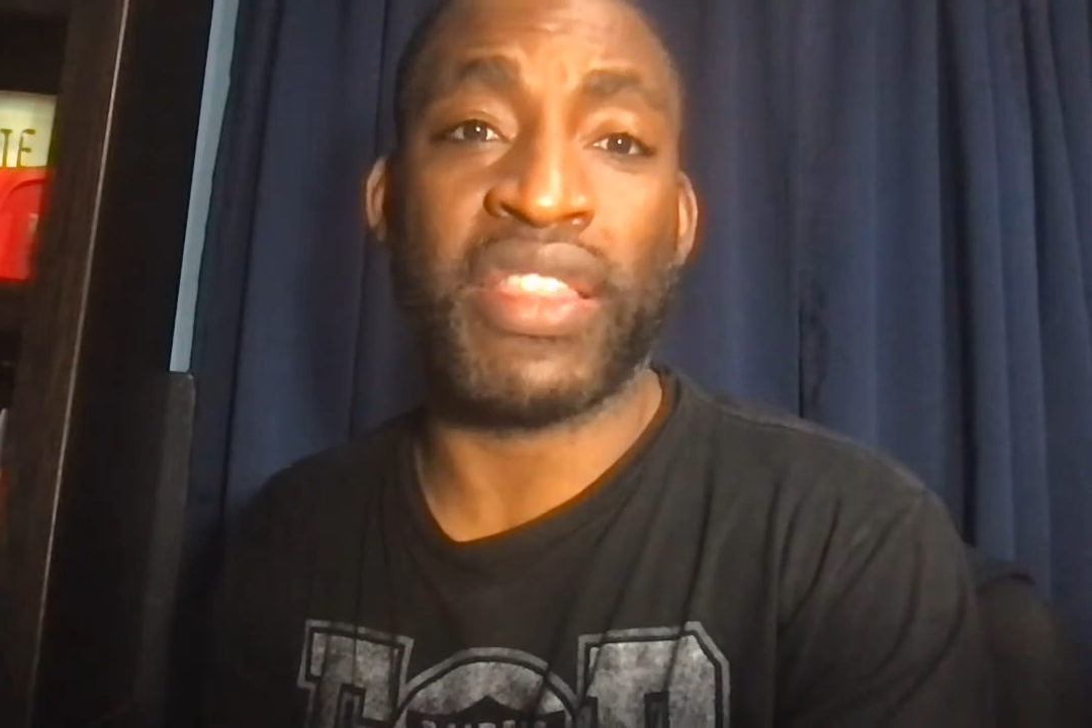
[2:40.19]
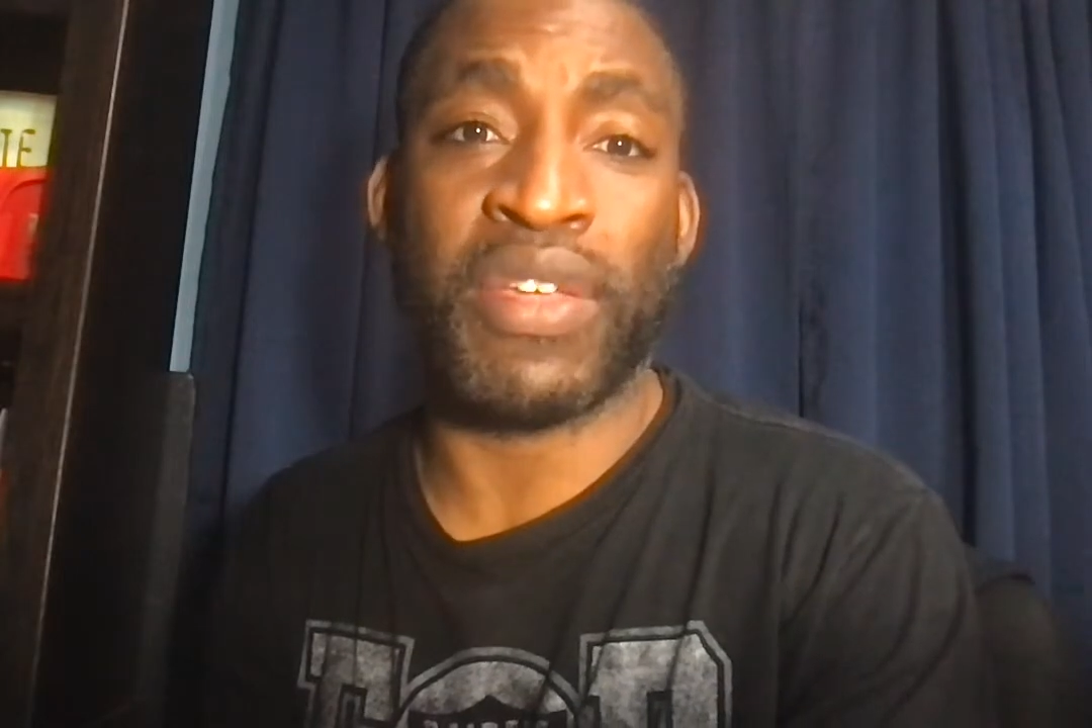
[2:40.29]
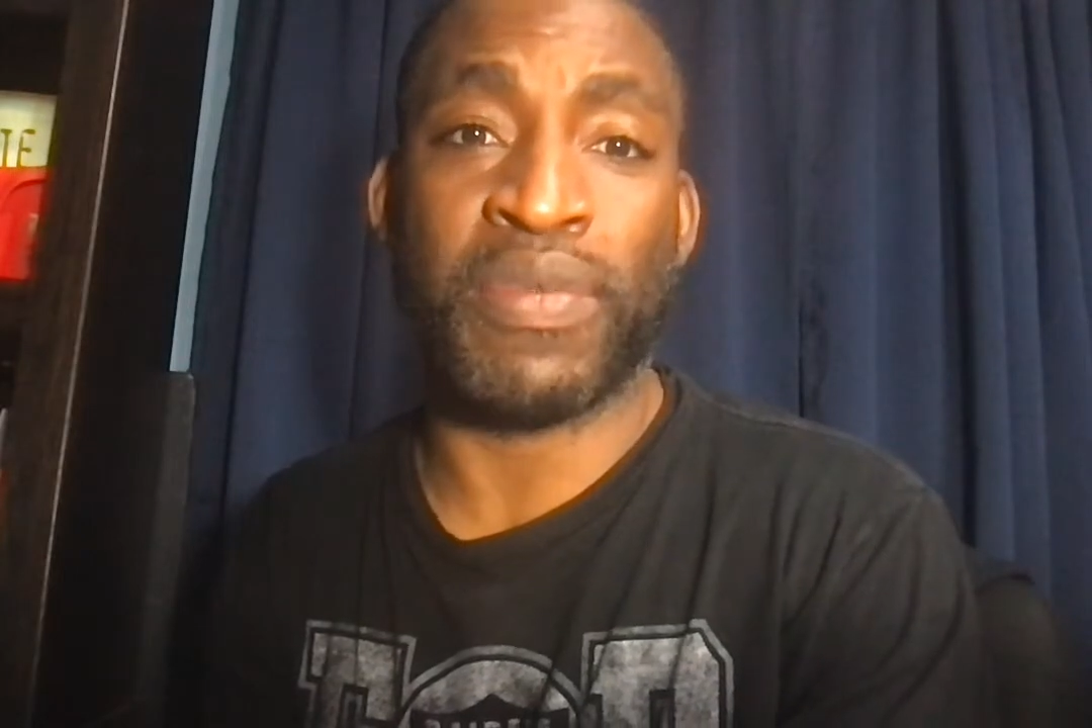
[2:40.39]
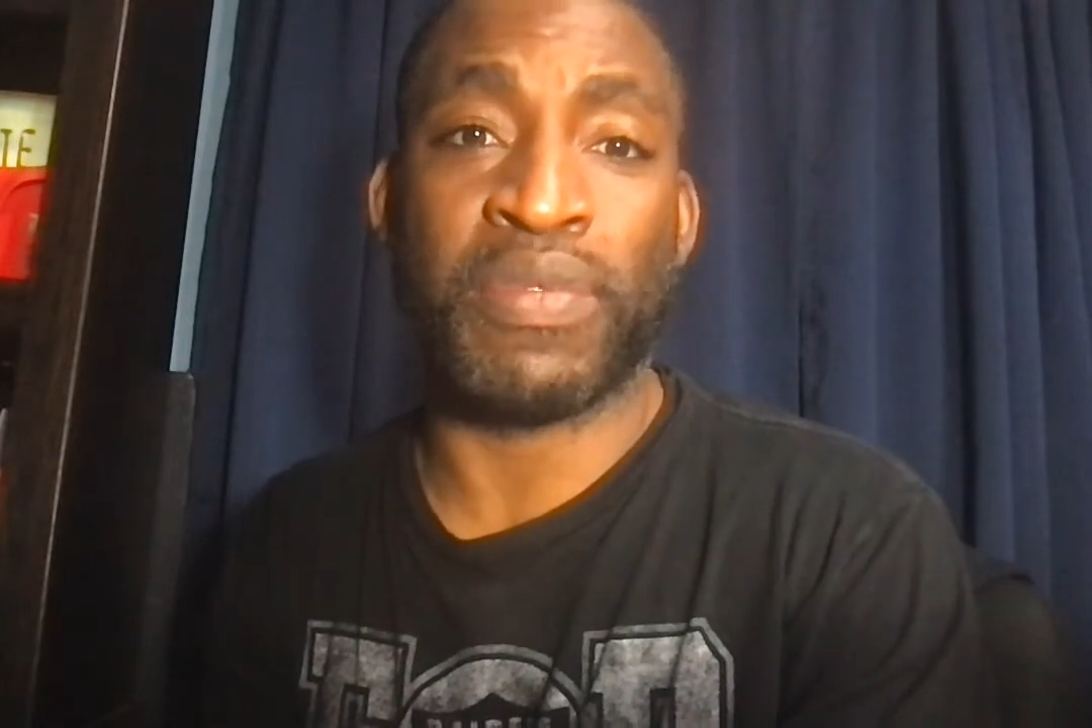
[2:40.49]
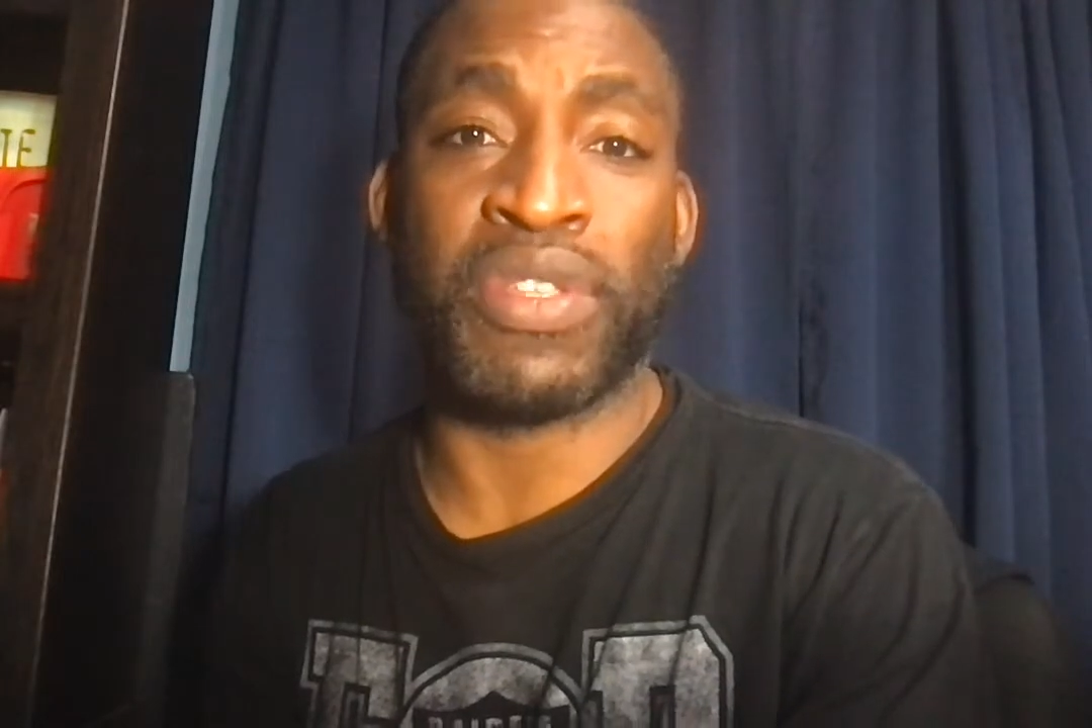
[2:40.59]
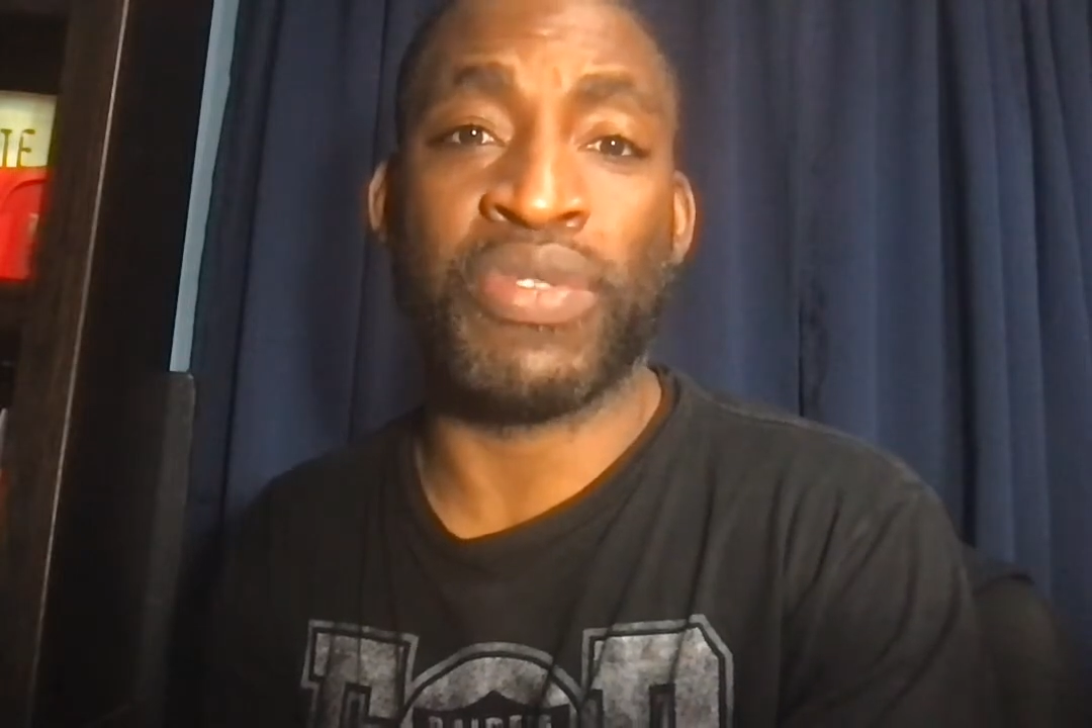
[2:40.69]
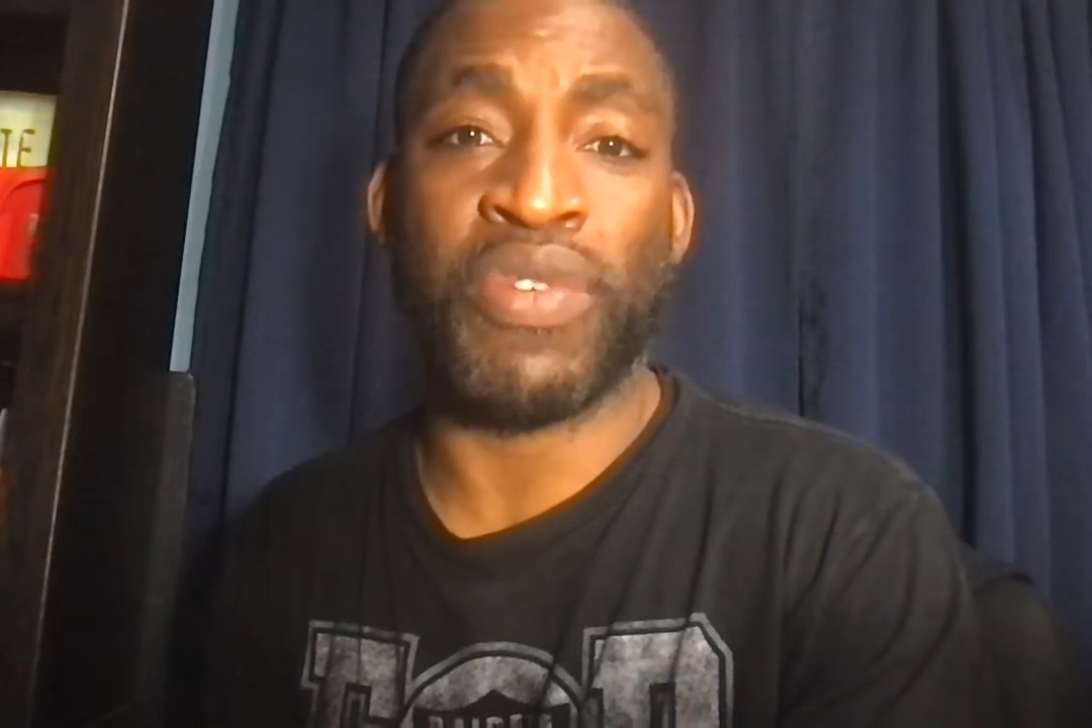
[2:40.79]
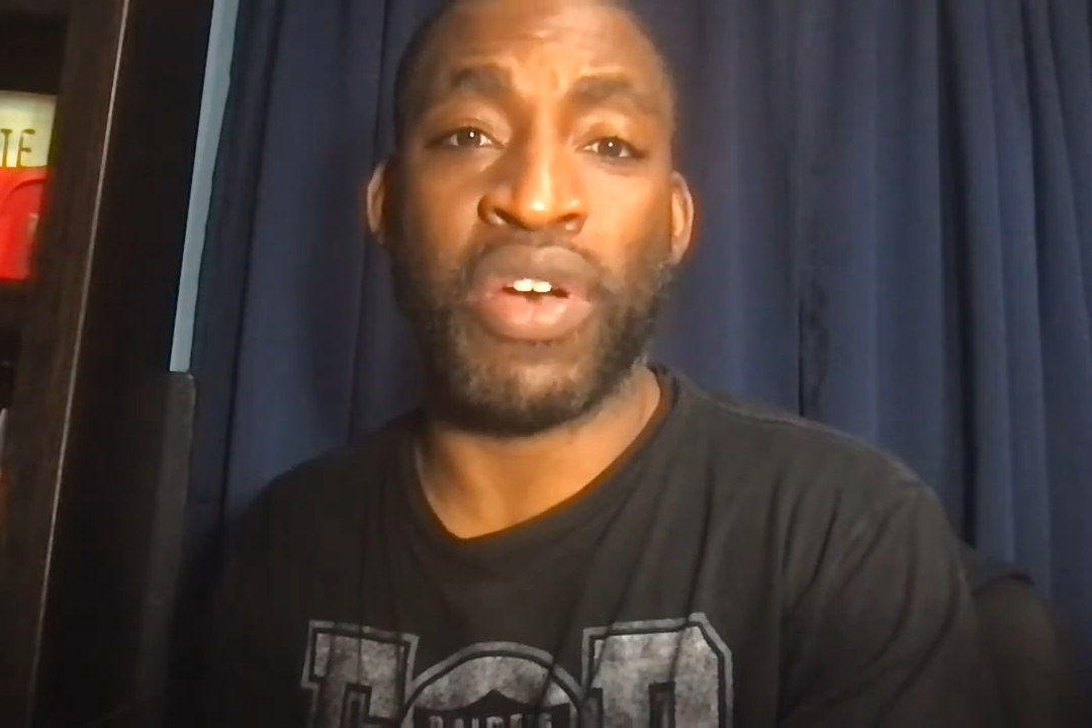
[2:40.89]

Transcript: them to